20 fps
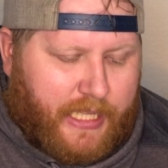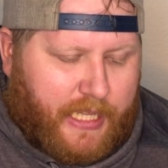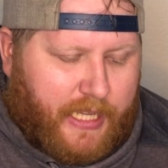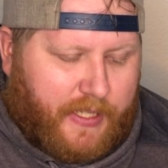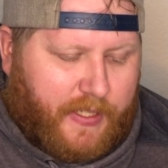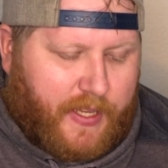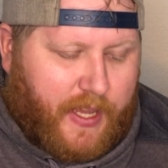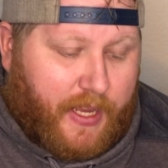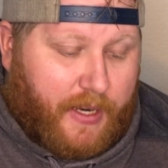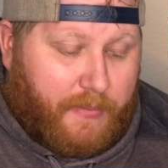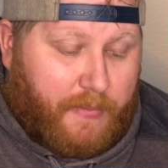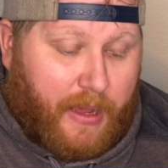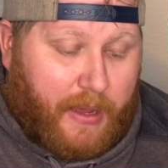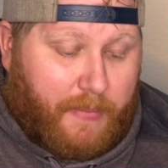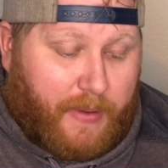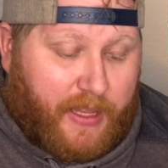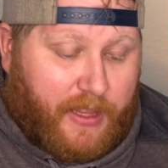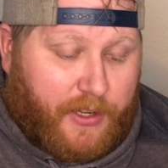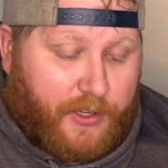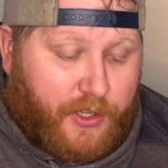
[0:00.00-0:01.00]
they said, it may
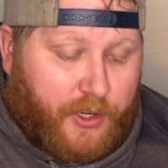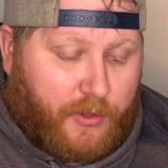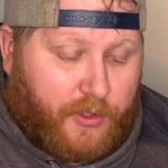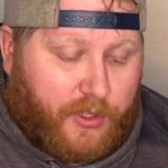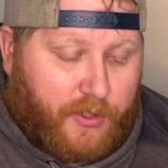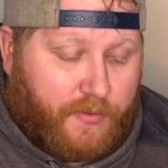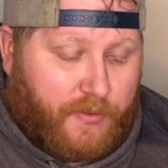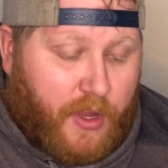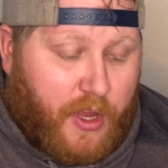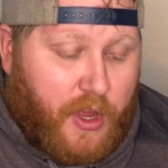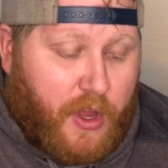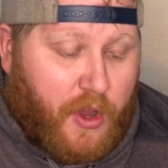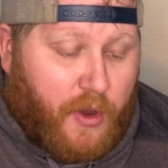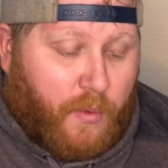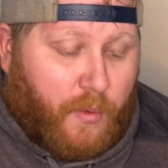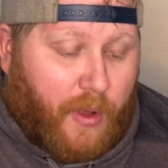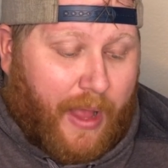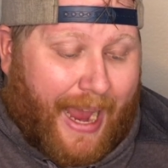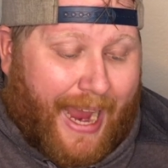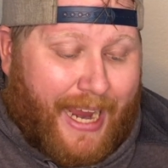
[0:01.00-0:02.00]
be that Joseph
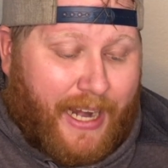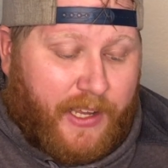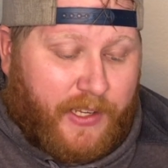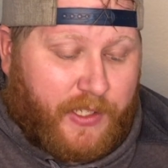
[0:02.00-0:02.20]
will hate